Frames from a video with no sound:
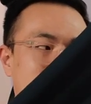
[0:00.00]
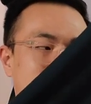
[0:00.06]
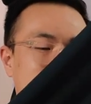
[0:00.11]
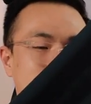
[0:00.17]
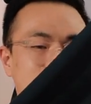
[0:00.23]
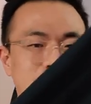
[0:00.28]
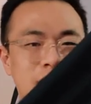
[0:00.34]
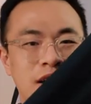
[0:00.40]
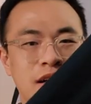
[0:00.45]

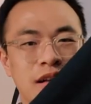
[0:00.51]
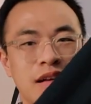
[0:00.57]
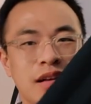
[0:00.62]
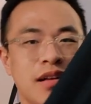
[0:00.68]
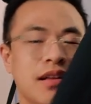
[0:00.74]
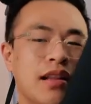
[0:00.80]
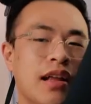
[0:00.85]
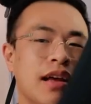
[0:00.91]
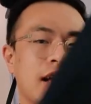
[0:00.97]
of
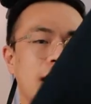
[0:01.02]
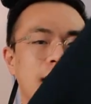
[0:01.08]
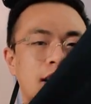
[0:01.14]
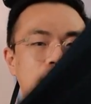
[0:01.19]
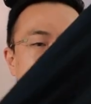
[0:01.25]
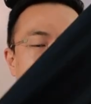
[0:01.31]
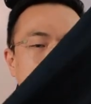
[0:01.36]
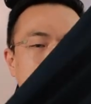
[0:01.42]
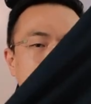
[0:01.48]
the
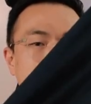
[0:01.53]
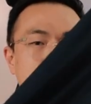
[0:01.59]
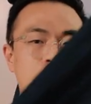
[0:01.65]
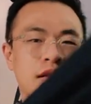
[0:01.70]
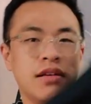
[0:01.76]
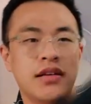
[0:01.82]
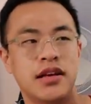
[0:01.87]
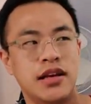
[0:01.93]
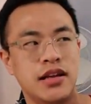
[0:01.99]

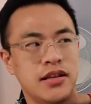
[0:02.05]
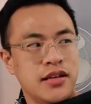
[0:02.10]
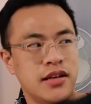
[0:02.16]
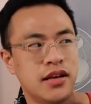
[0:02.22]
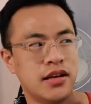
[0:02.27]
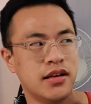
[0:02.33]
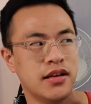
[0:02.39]
heat